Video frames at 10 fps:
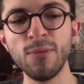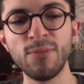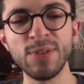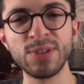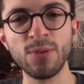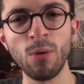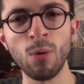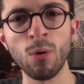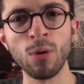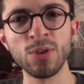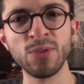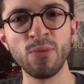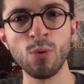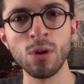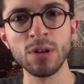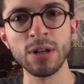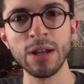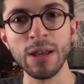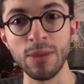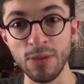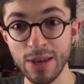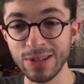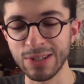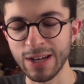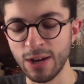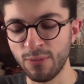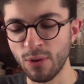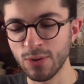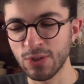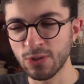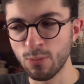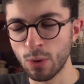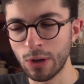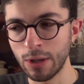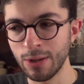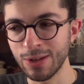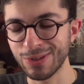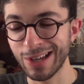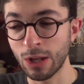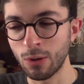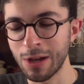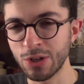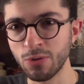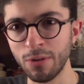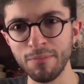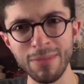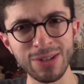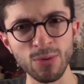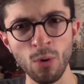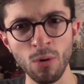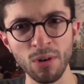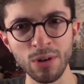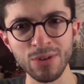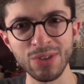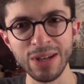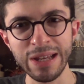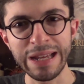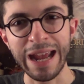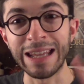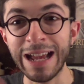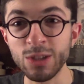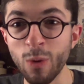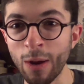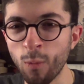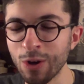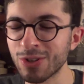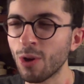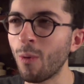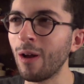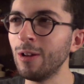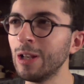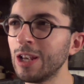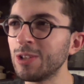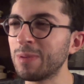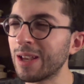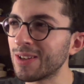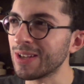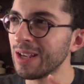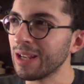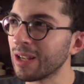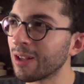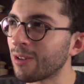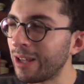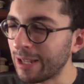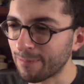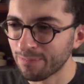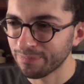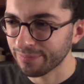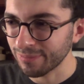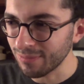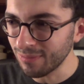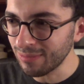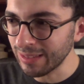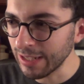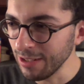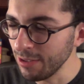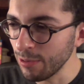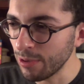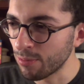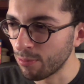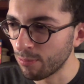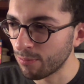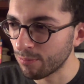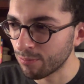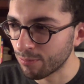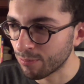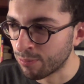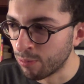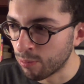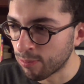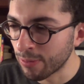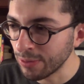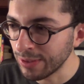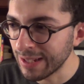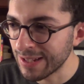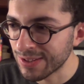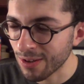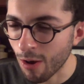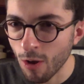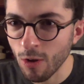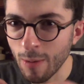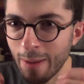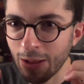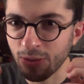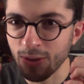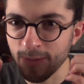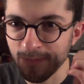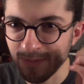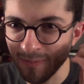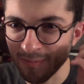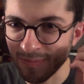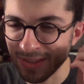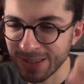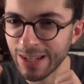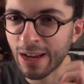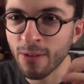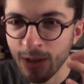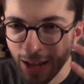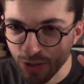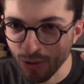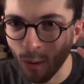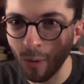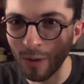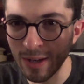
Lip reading: physical horrors of war. This kind of focuses more on the psychological and mental horrors, and that's why it works so well, is because, like, it really is all about the psychological